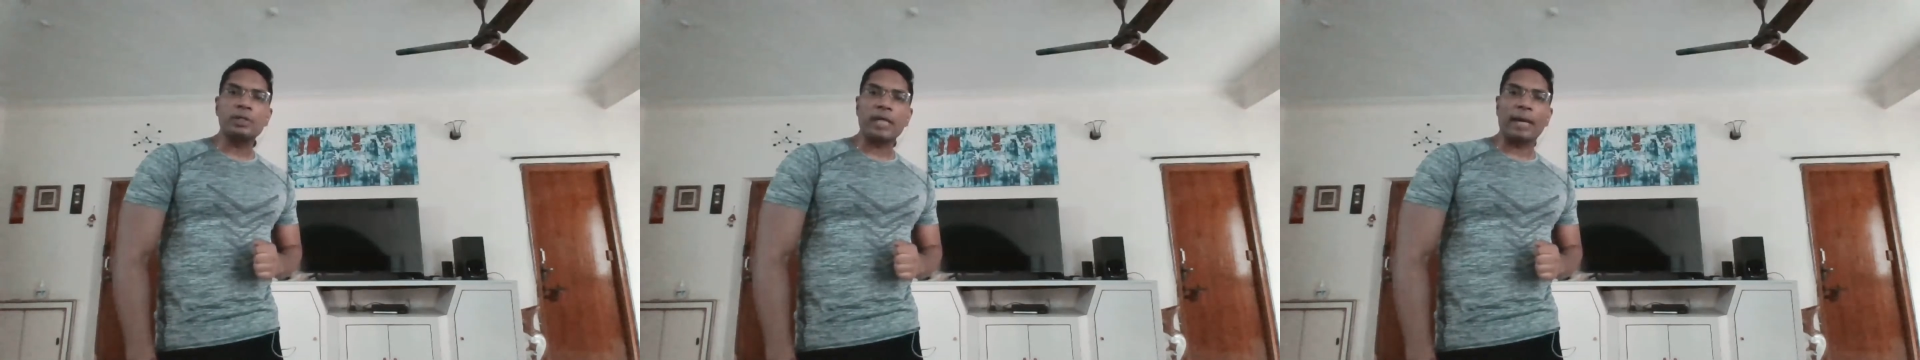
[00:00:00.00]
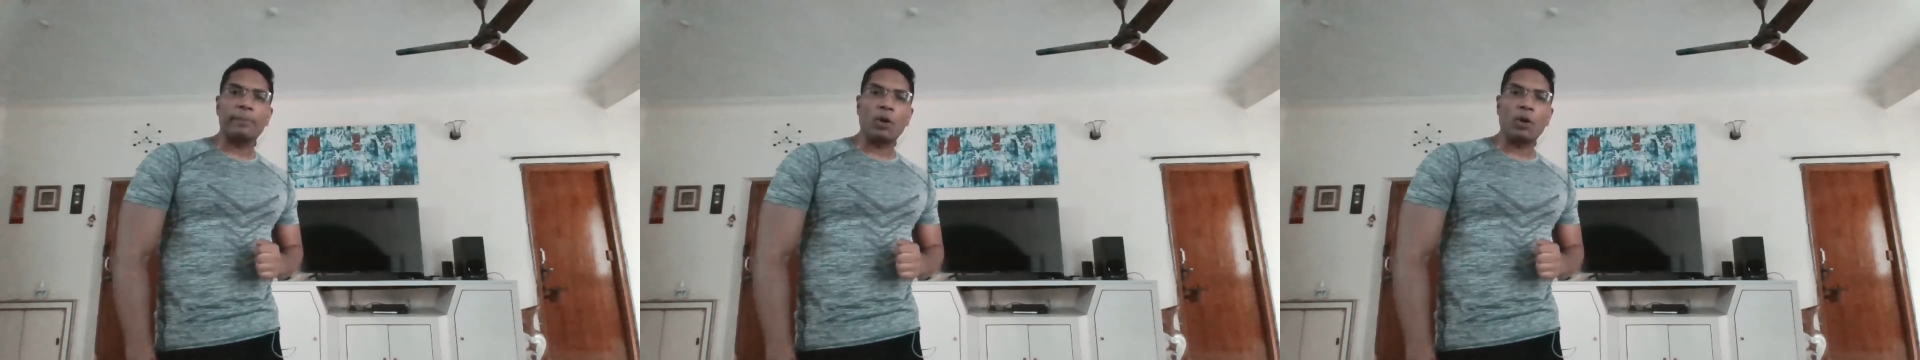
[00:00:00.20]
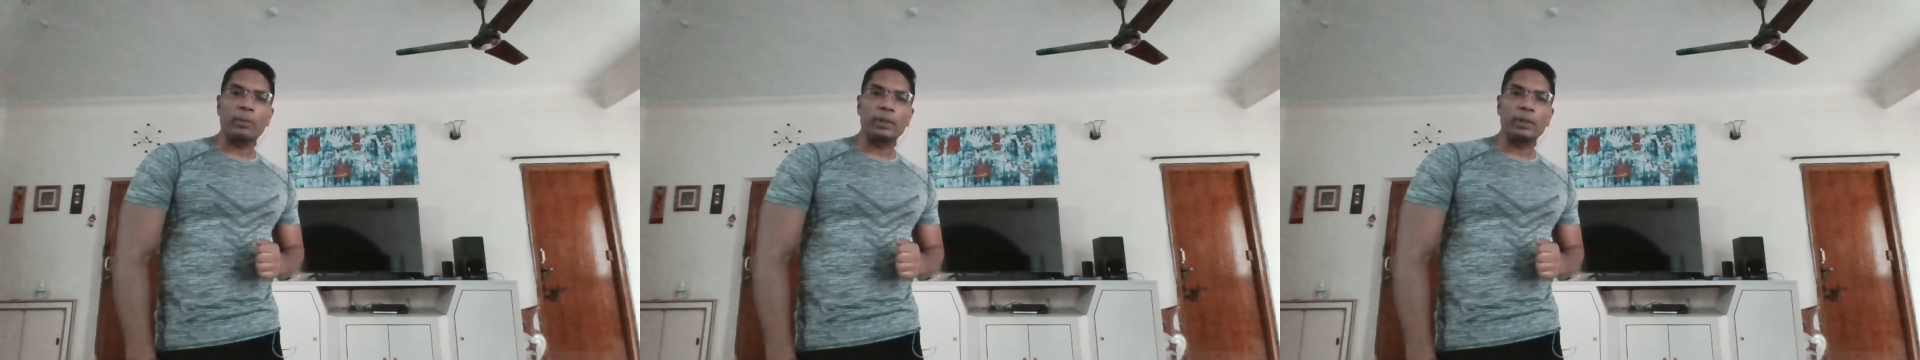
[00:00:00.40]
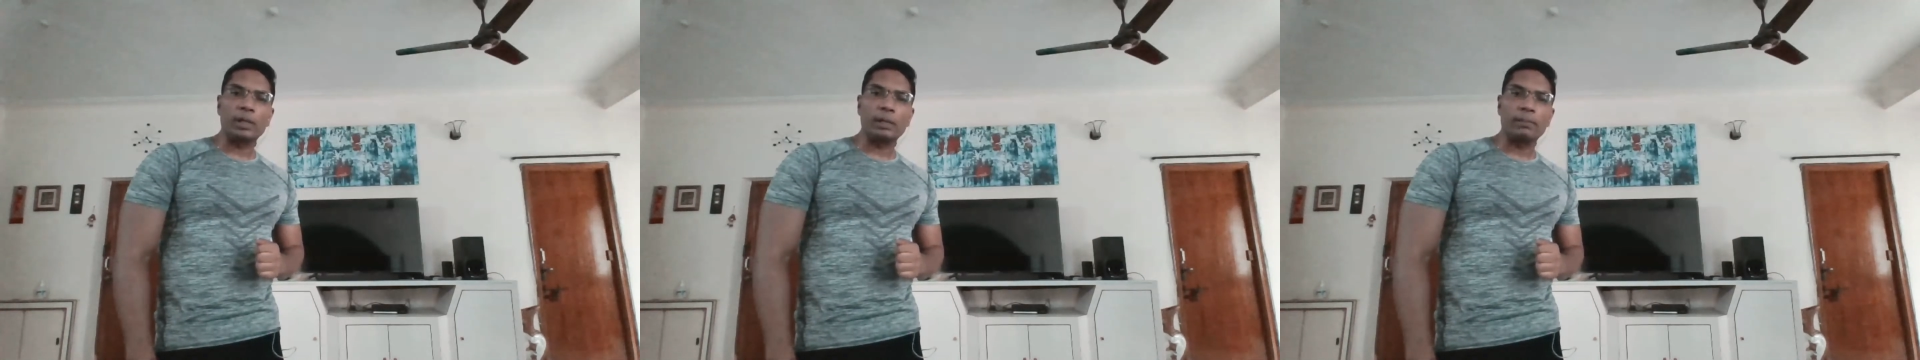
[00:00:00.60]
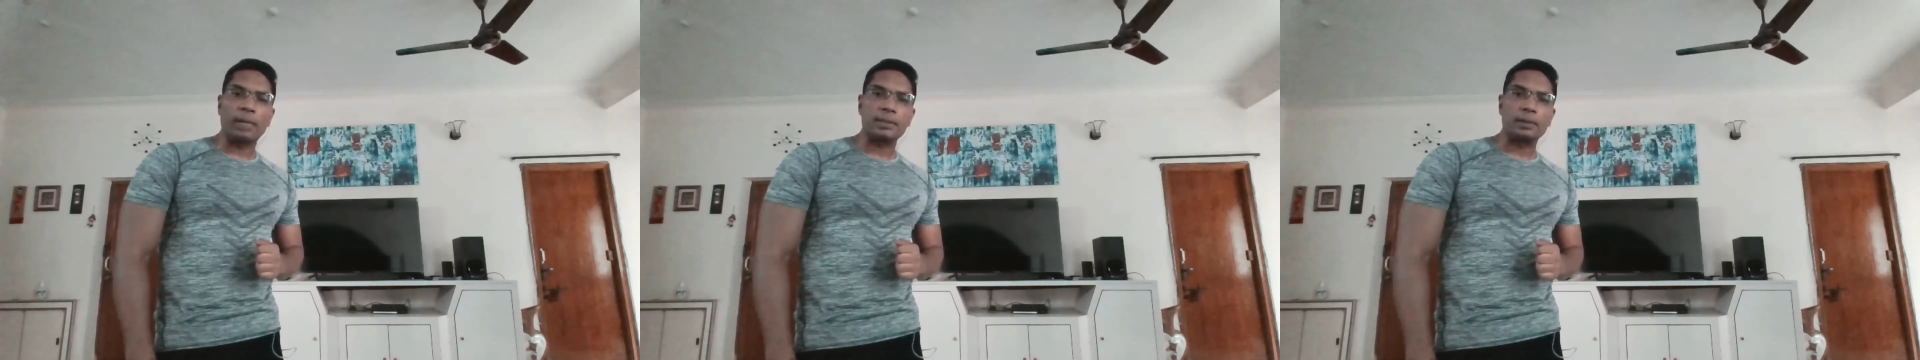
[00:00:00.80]
abdominal
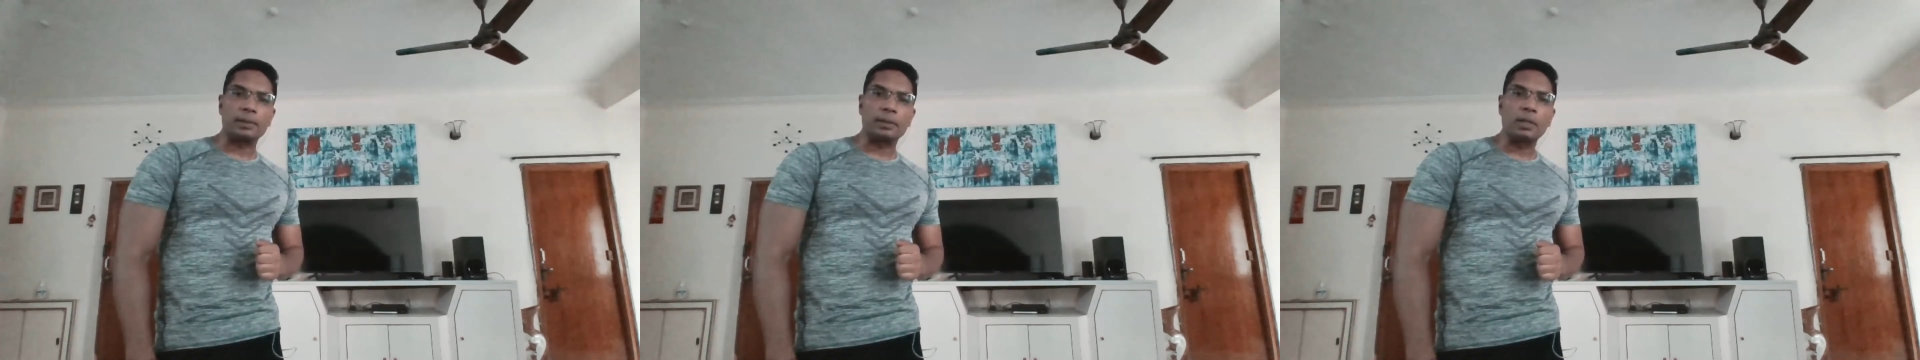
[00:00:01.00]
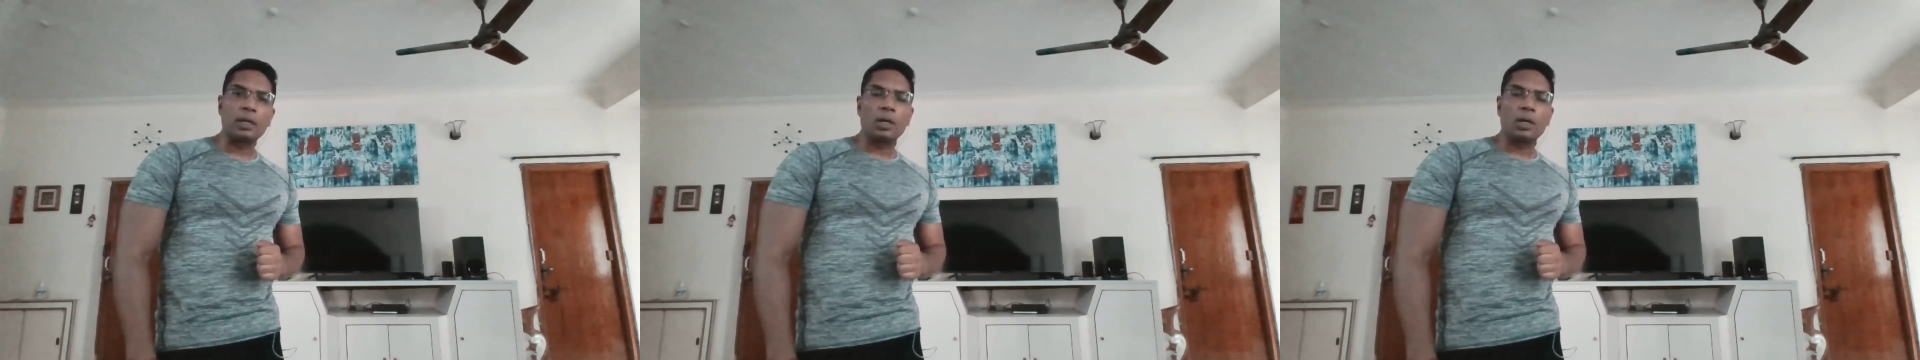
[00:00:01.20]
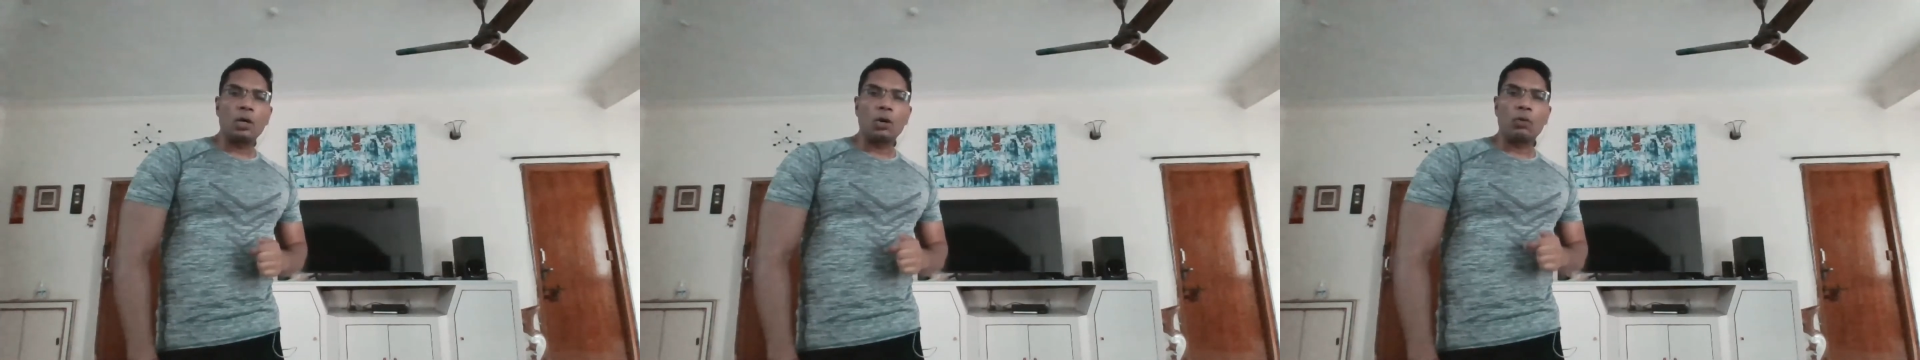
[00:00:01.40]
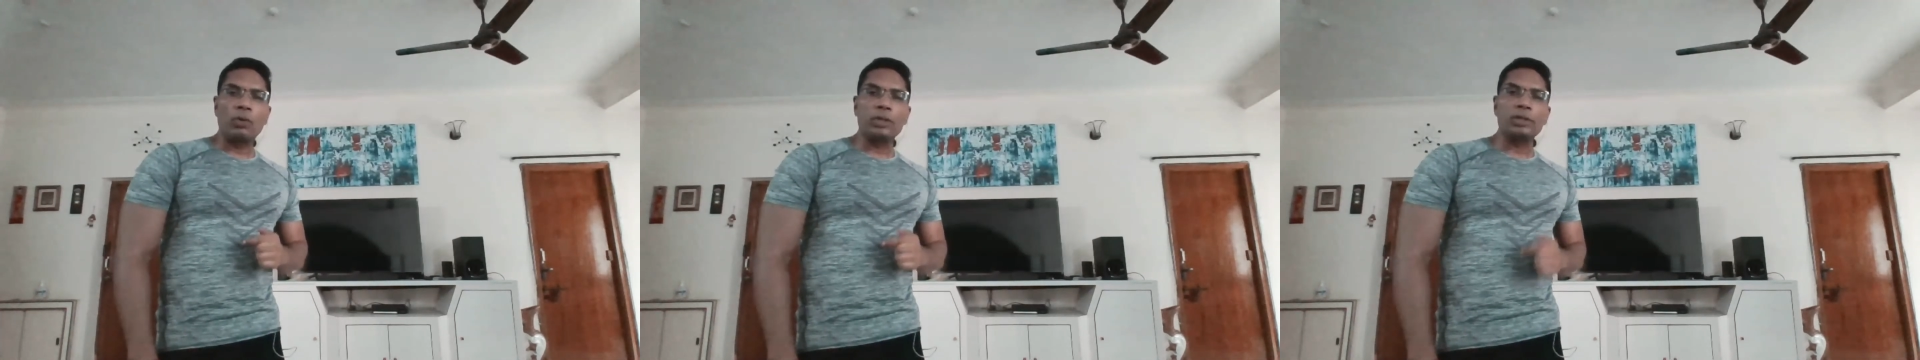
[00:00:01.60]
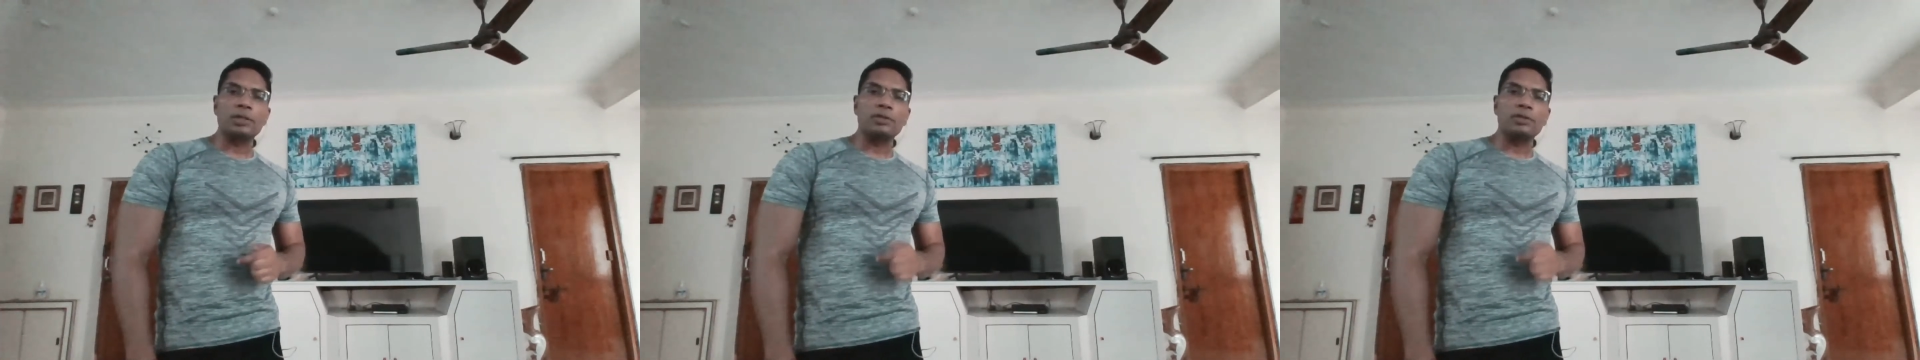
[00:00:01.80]
muscle, which